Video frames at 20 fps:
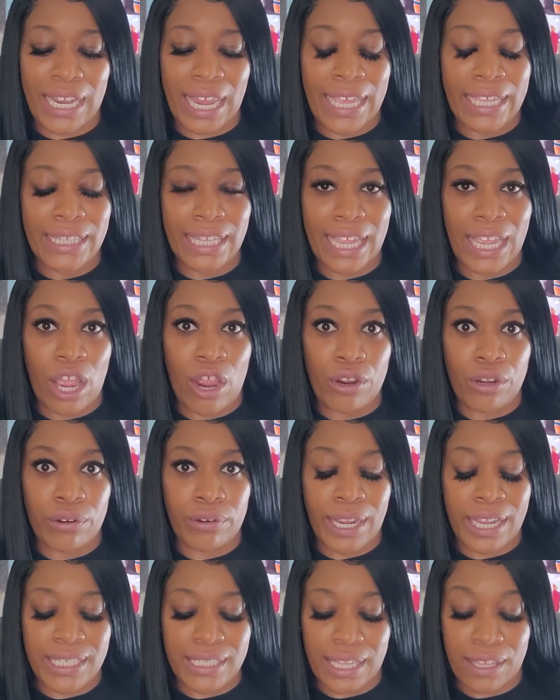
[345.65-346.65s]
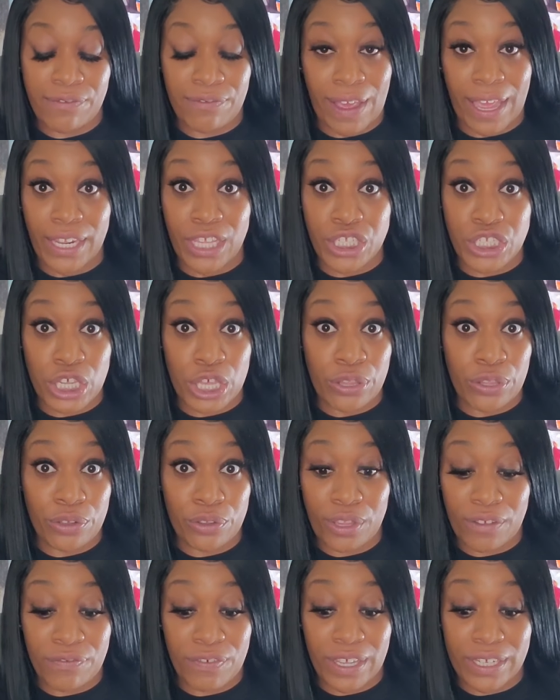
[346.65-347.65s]
Like, they are crazy. They fight each other.
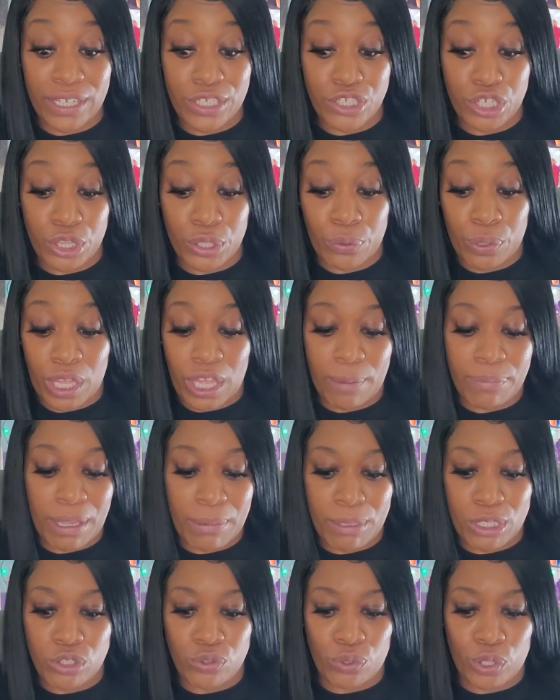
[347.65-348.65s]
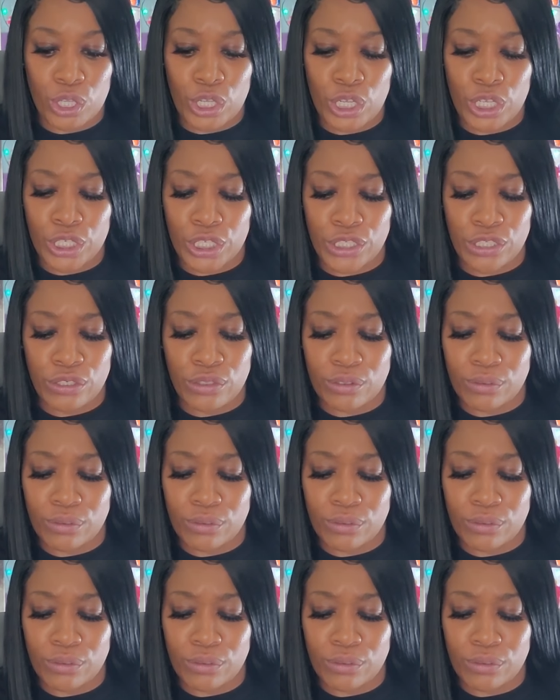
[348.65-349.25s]
They fuck each other up. They be drunk.